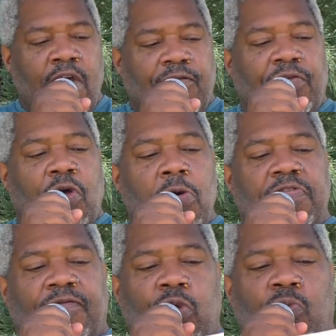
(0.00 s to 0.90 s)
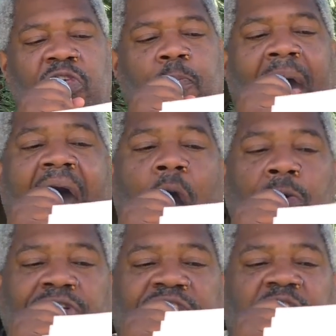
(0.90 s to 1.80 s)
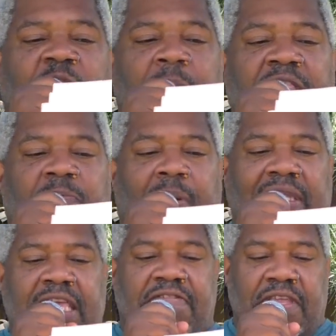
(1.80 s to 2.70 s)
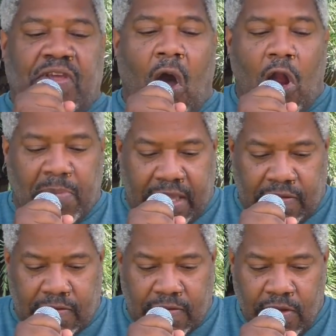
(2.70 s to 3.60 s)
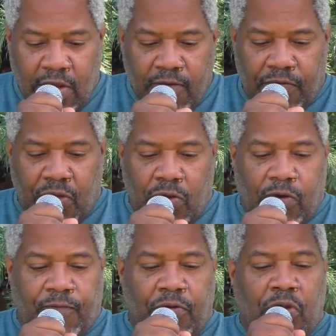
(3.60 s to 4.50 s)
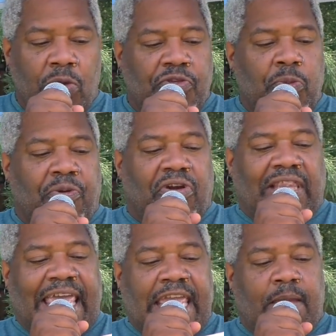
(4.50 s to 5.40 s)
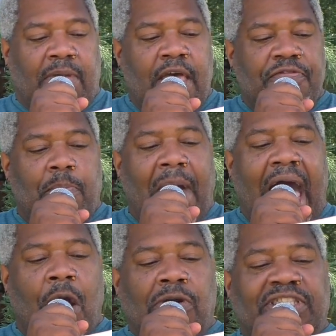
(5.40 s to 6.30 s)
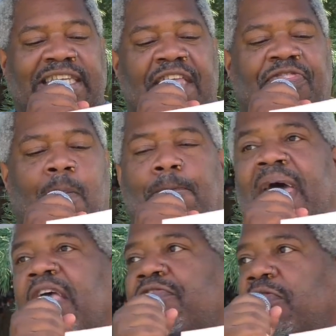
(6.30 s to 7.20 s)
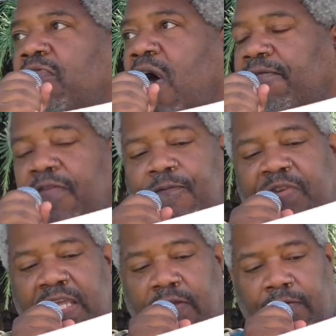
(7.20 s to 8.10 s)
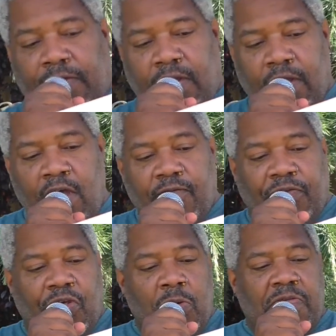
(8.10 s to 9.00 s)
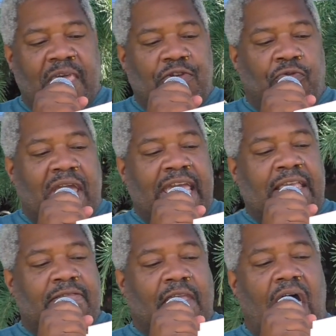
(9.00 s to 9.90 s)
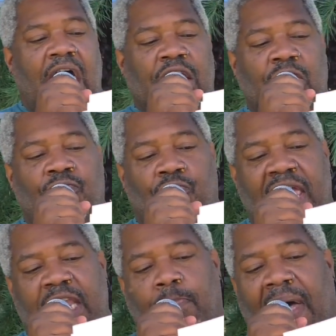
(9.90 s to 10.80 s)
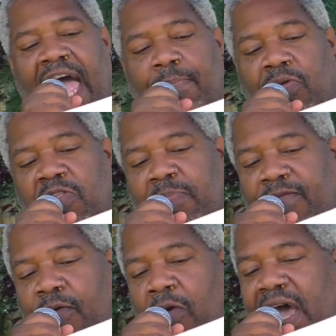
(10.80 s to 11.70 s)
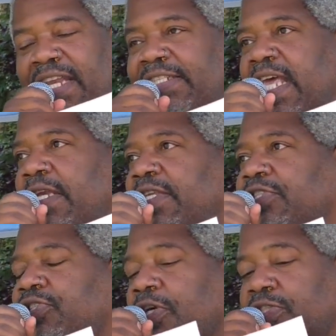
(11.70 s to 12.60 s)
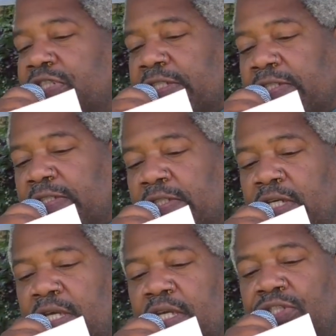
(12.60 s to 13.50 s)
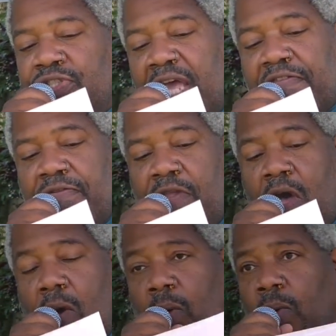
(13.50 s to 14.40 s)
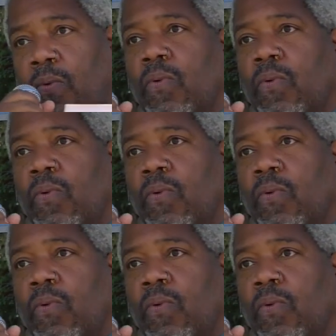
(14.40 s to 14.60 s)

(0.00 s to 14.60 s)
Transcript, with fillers: For those of you with power to dispense police and armies, for, the, for those who proclaim the power to get the bastards off the field, for those that raise unread Bibles before unattended churches, just know